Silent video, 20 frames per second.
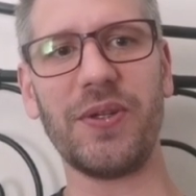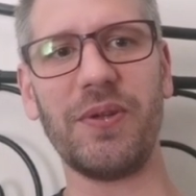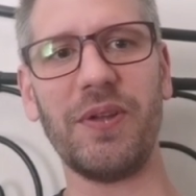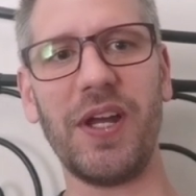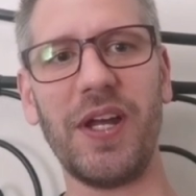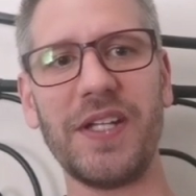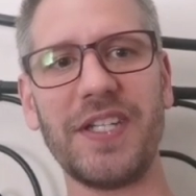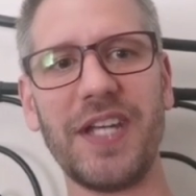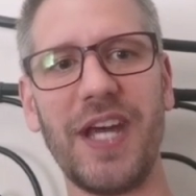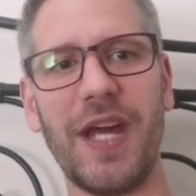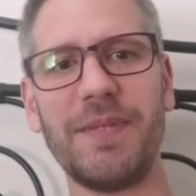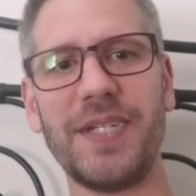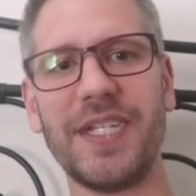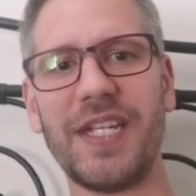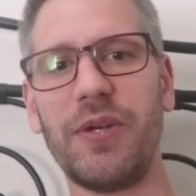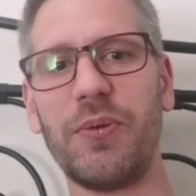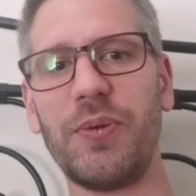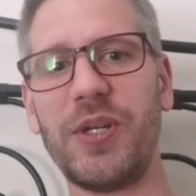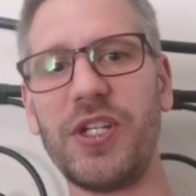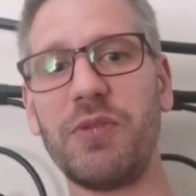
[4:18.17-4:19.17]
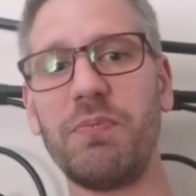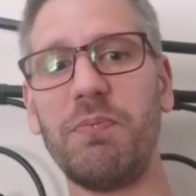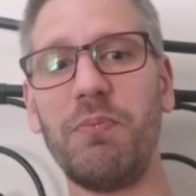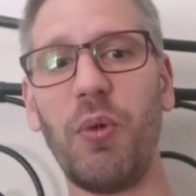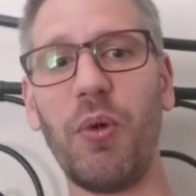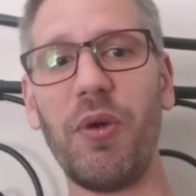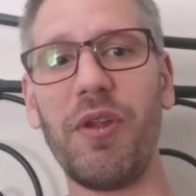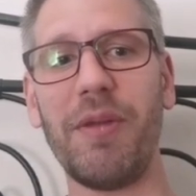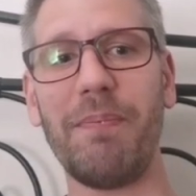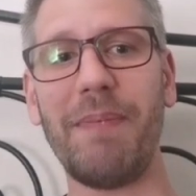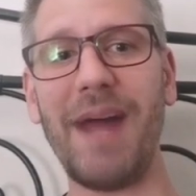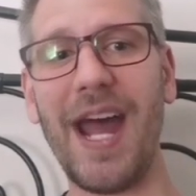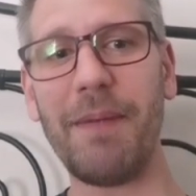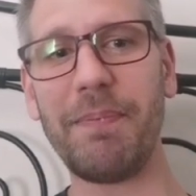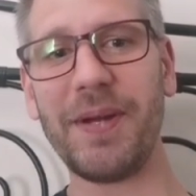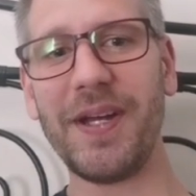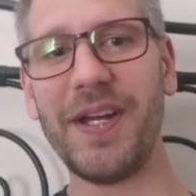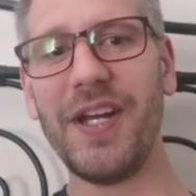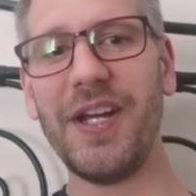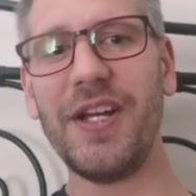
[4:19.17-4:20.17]
So a lot of times it can reach more of the
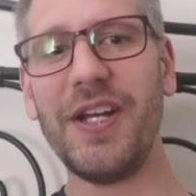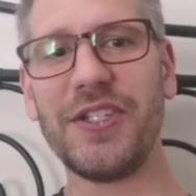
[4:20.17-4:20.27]
map.